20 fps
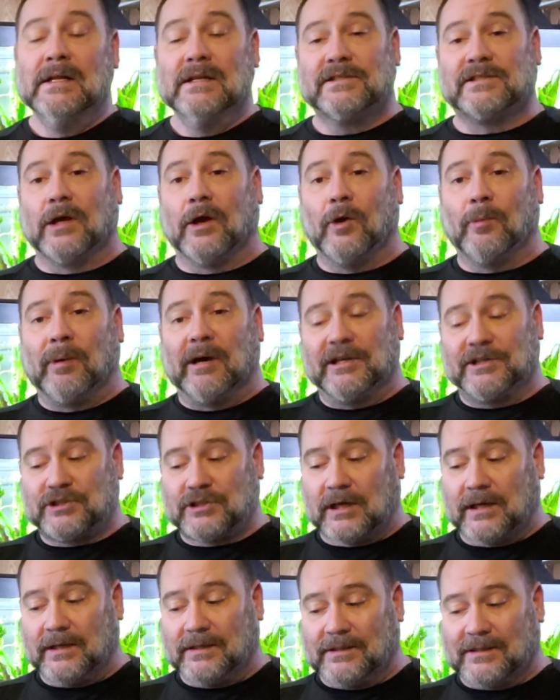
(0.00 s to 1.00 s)
So by
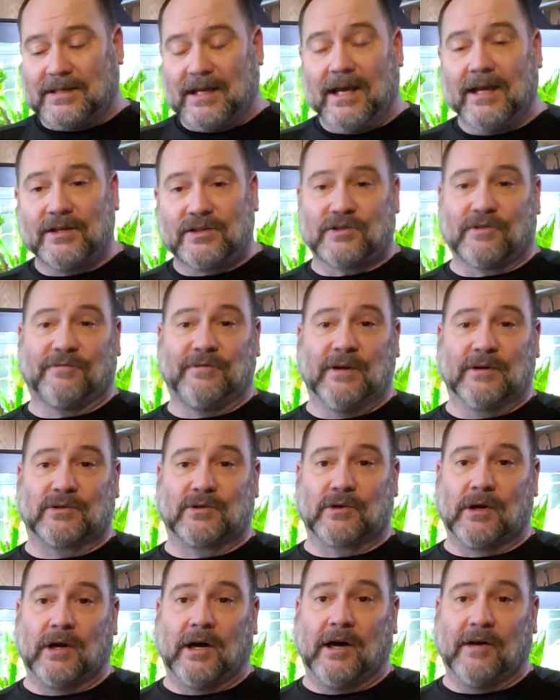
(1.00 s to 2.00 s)
shutting the canister
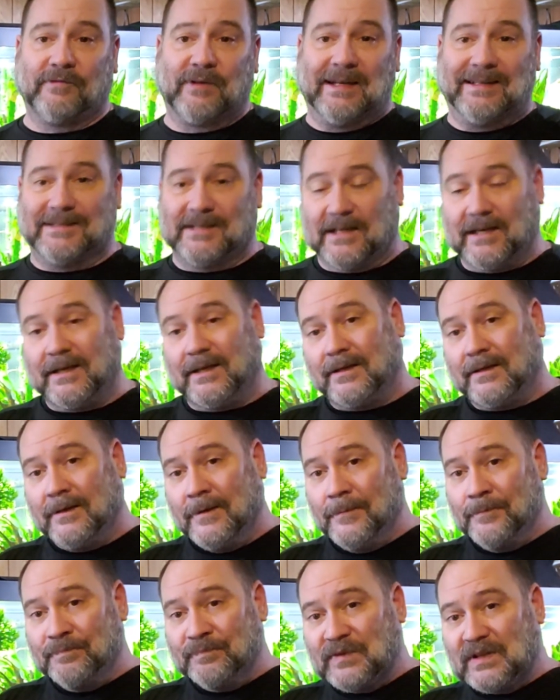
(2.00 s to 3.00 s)
filter off, I did
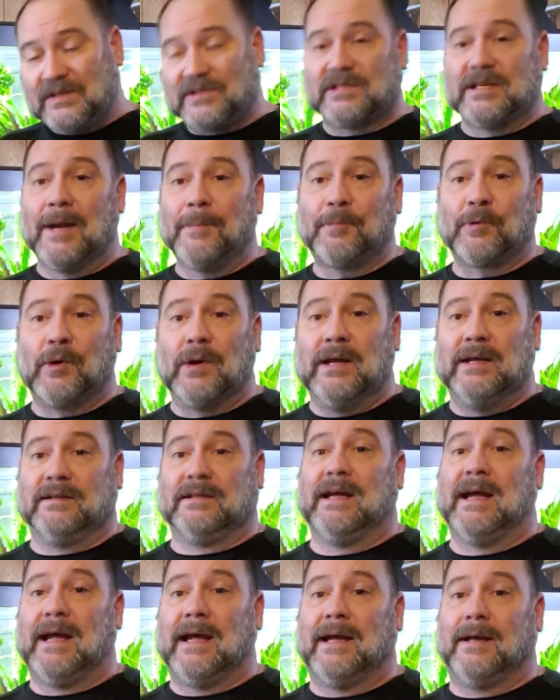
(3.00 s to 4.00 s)

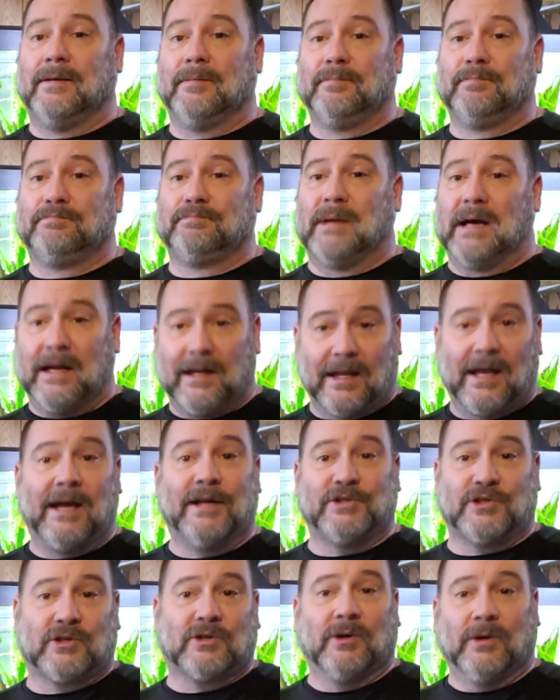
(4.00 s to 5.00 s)
separate that
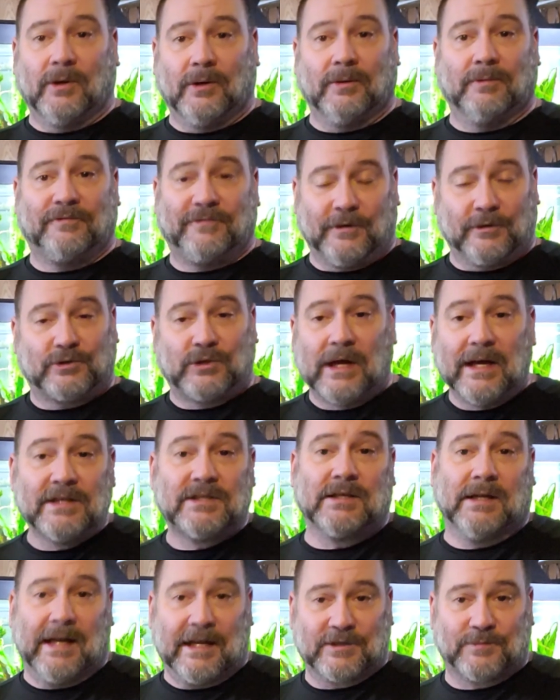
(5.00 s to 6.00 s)
biological
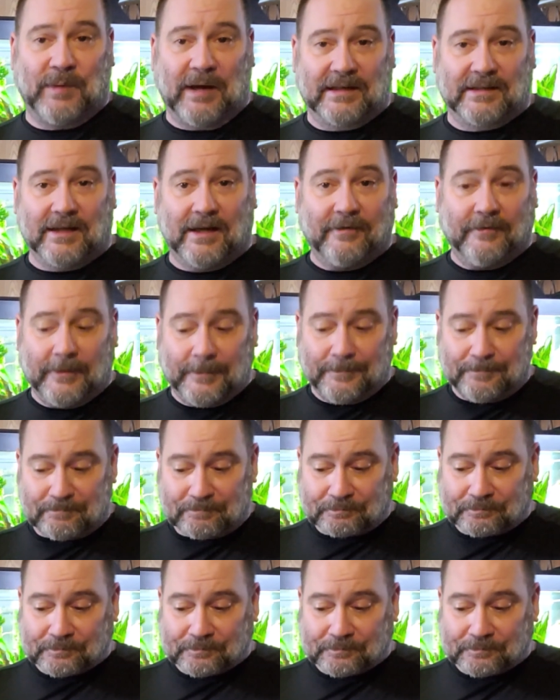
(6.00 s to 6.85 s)
filtration aspect of it,